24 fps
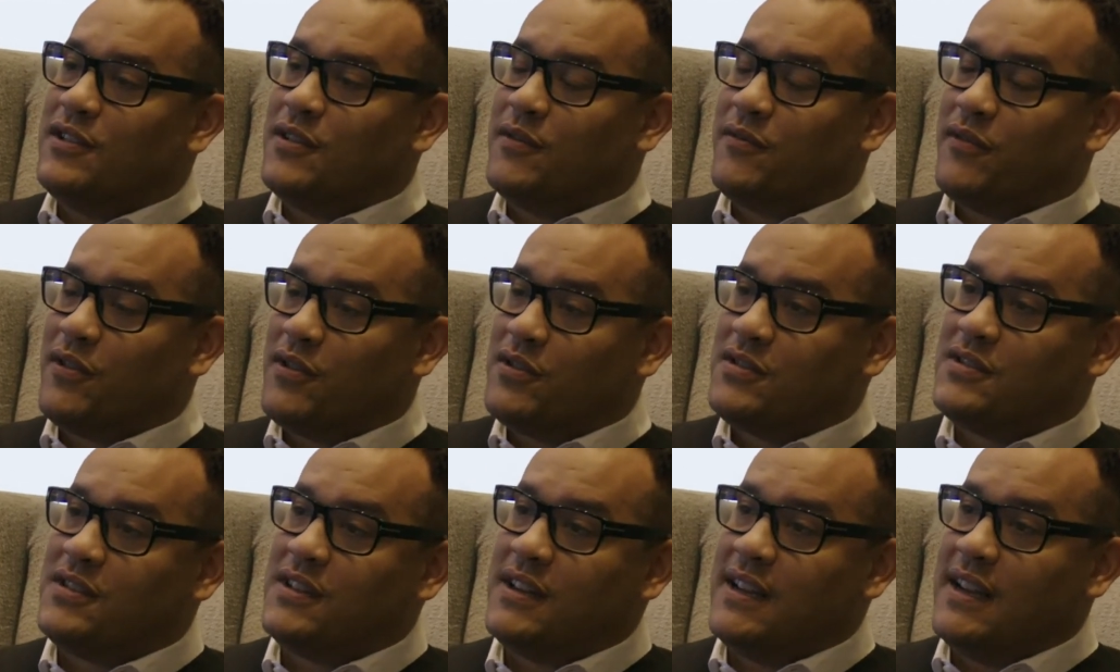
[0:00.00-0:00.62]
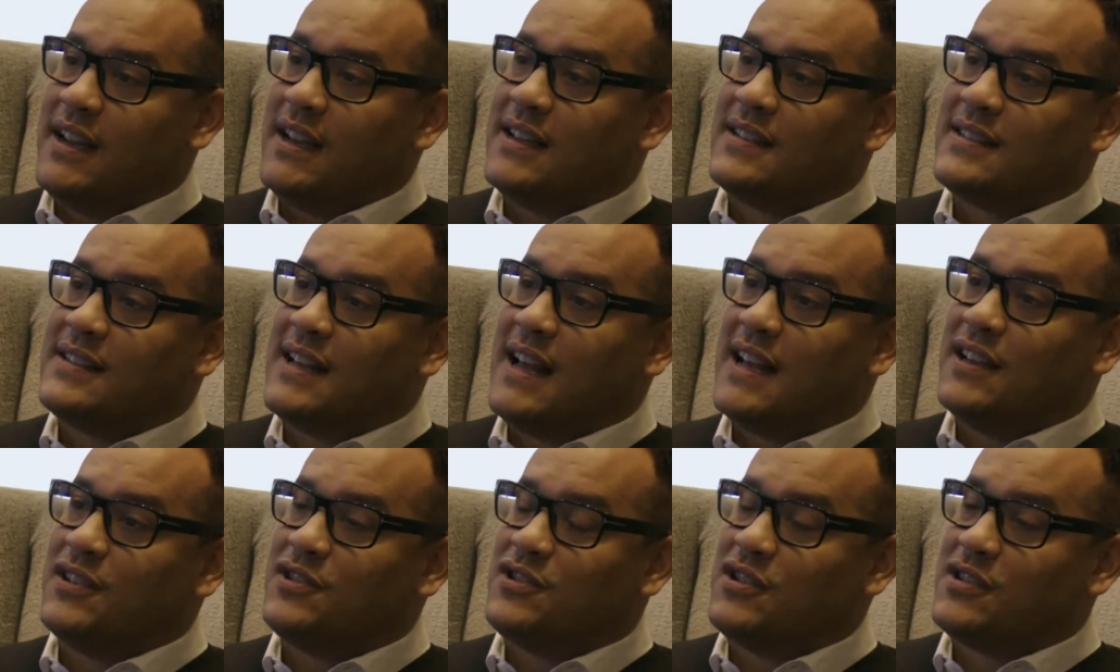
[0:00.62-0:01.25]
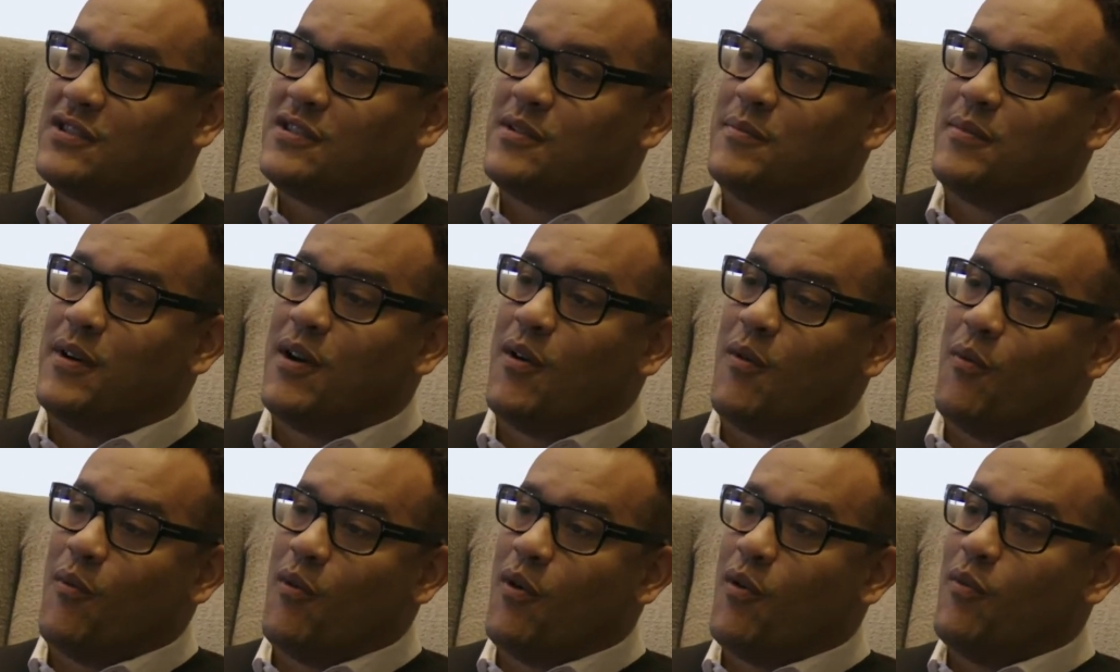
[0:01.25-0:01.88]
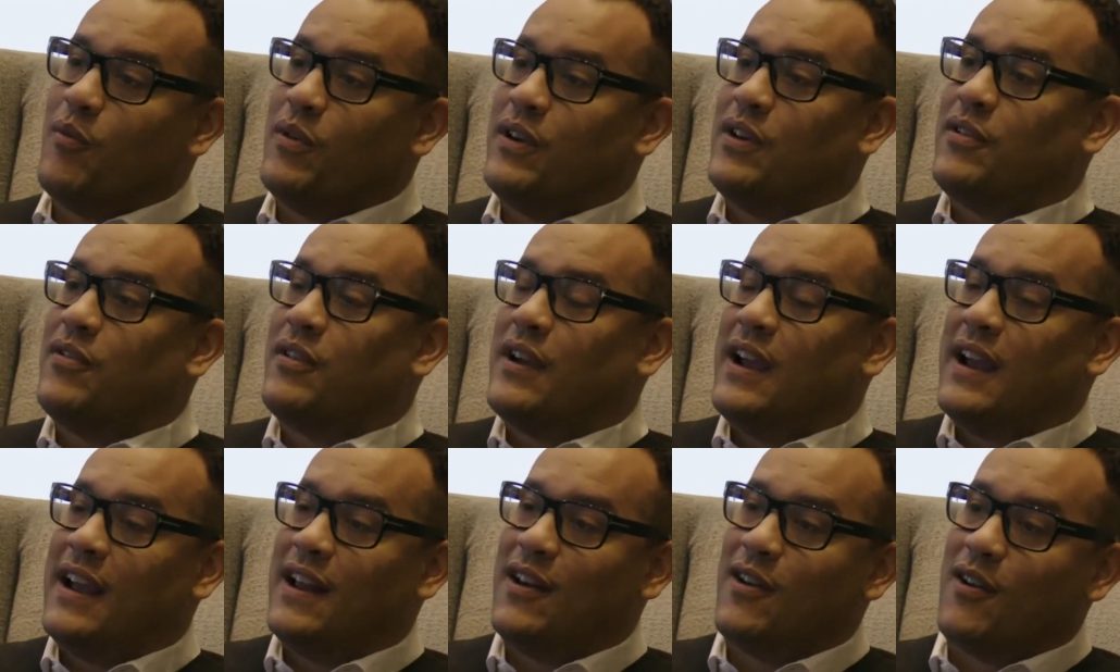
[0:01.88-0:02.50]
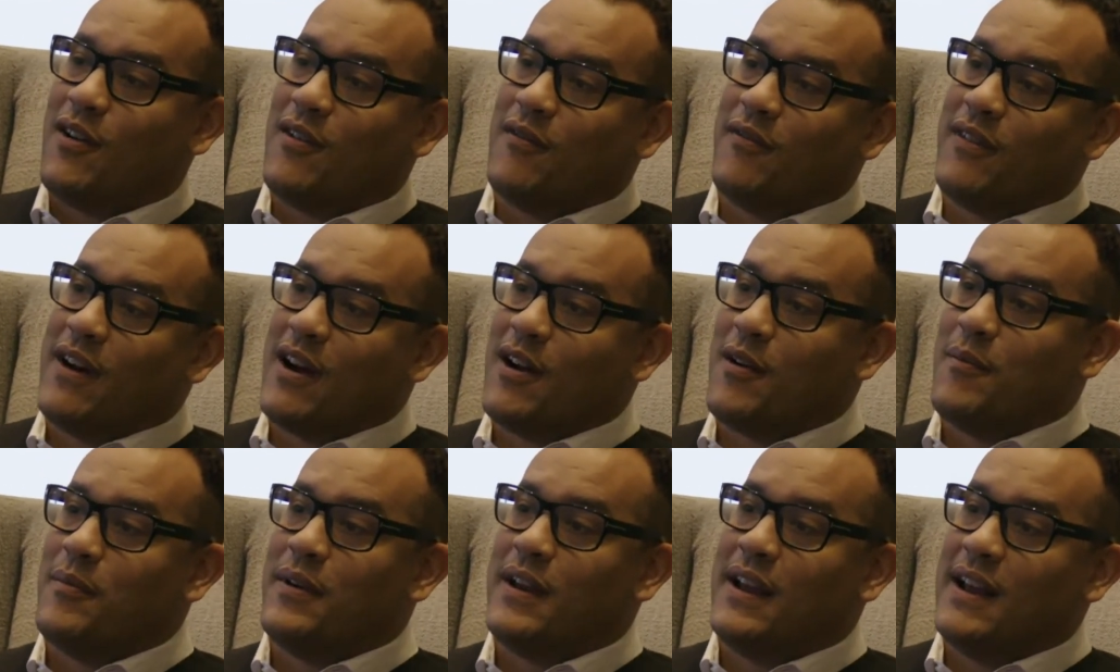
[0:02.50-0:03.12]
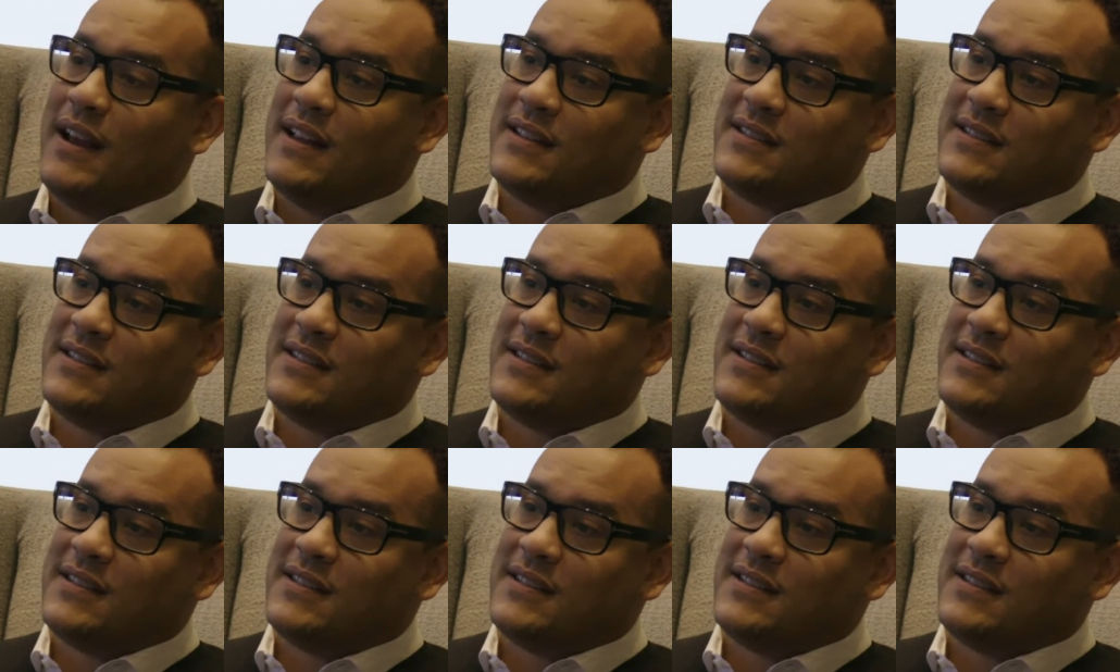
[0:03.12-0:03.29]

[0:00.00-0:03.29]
diversity is not just about what we create in our environment,